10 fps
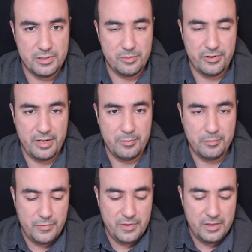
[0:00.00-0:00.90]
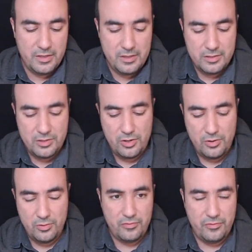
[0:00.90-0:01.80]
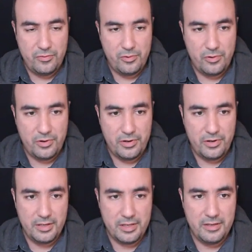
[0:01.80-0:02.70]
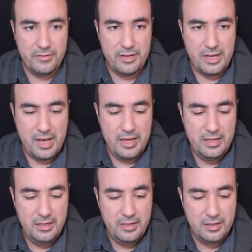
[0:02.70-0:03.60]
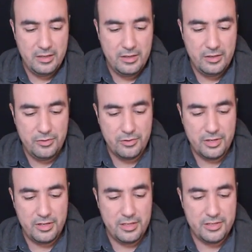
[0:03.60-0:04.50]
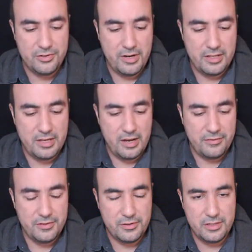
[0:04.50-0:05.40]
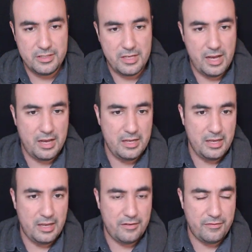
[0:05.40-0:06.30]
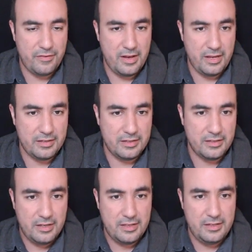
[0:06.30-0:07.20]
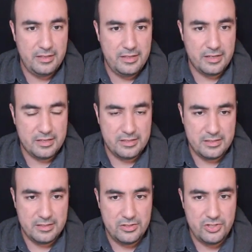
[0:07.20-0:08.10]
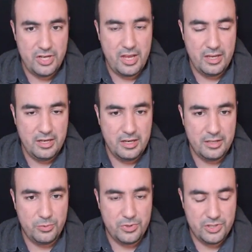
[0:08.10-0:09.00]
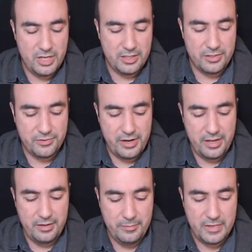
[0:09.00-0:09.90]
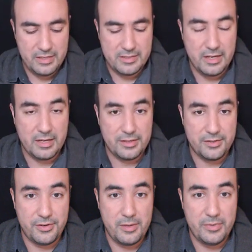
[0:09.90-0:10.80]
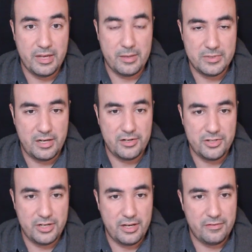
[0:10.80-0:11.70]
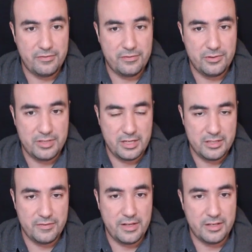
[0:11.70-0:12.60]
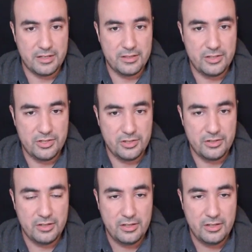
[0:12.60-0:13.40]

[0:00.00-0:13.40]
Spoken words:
subarray. So for a given I, you can iterate after this I and find an index j at which that array, that second array, becomes large enough to satisfy the condition.